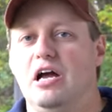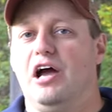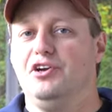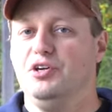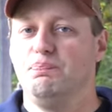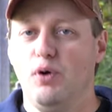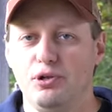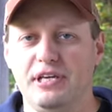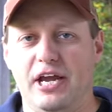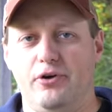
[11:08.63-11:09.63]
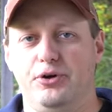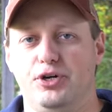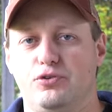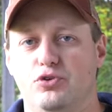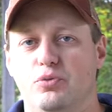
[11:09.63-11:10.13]
a new bolt
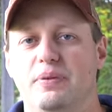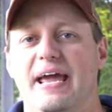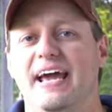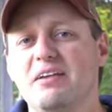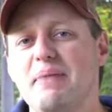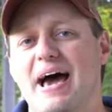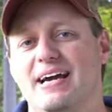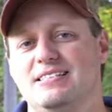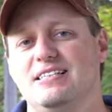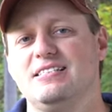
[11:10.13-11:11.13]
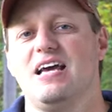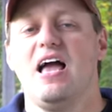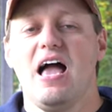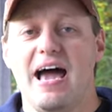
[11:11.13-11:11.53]
carrier group, and magazines